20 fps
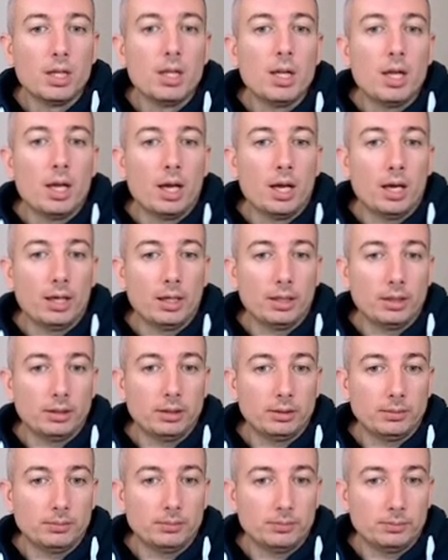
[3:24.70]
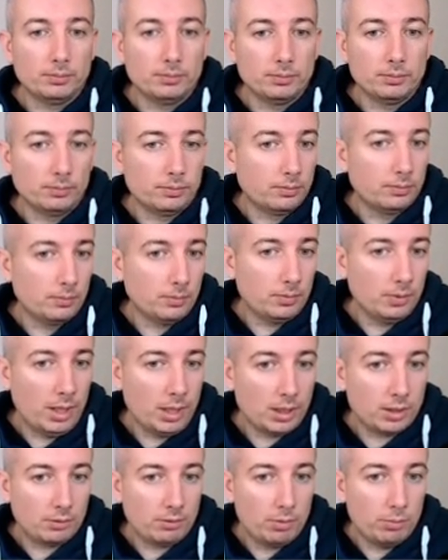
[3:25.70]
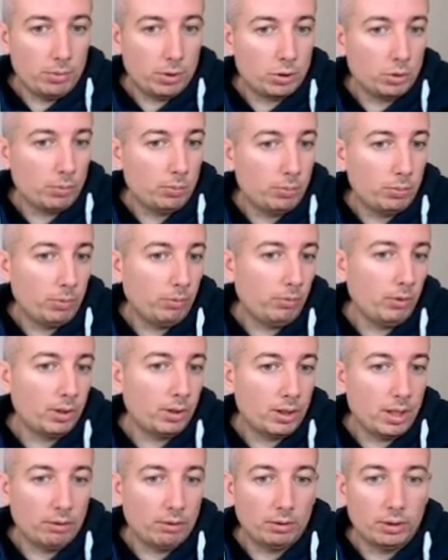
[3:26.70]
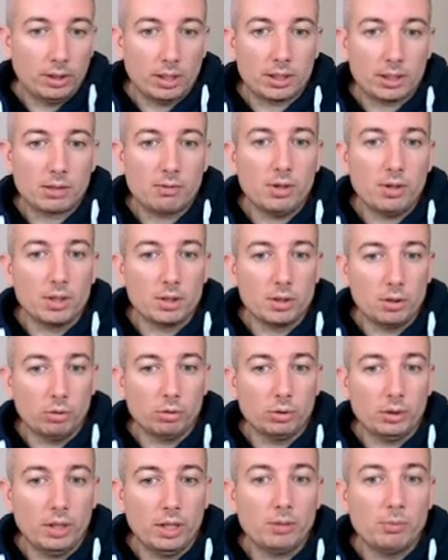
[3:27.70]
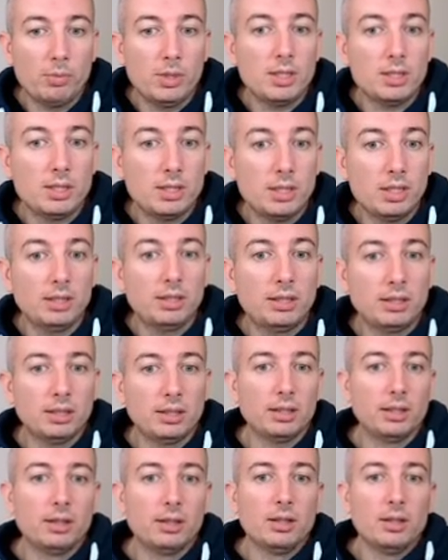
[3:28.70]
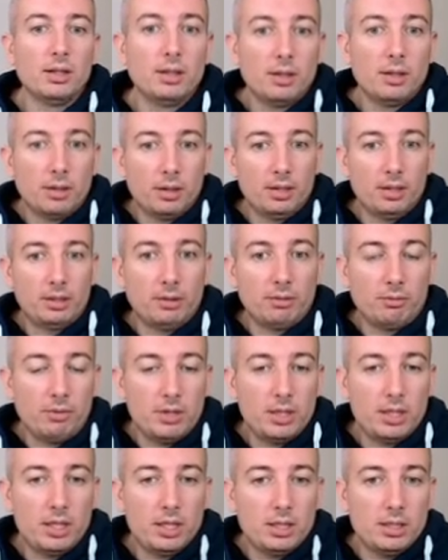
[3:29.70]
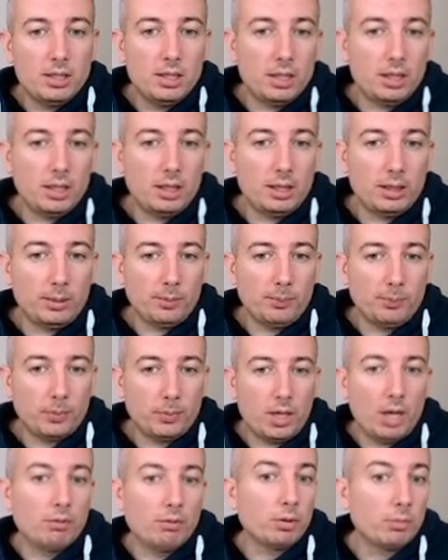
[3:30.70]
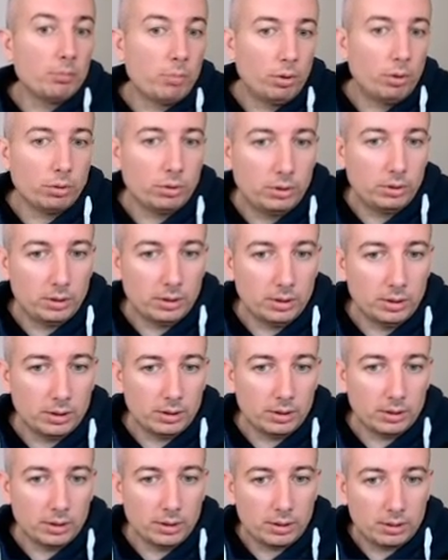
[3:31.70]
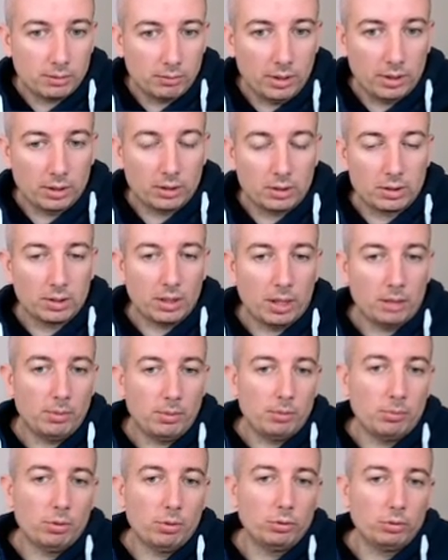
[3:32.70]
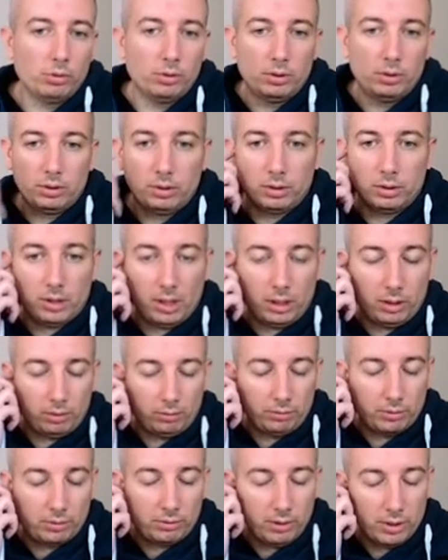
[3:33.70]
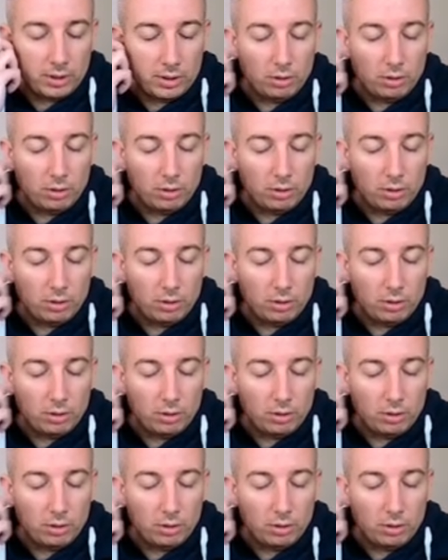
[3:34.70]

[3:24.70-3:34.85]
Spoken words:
Dark square bishop will cover dark squares, so that means that we can cover both squares, I mean both color of squares.